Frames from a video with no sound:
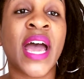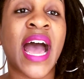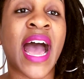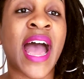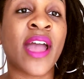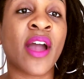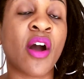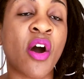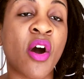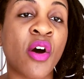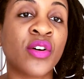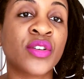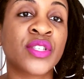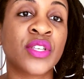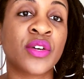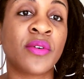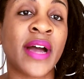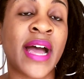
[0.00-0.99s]
I
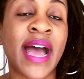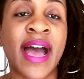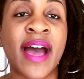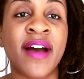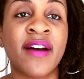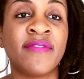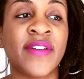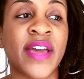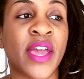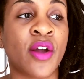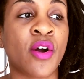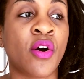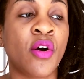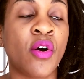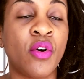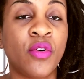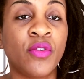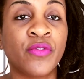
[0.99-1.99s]
also have a
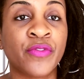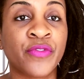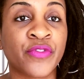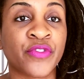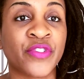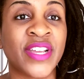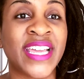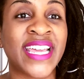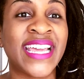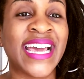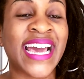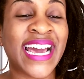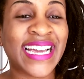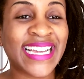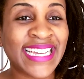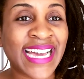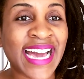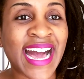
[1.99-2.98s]
whole free
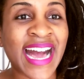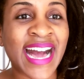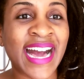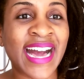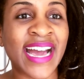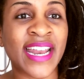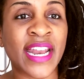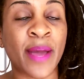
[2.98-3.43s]
guide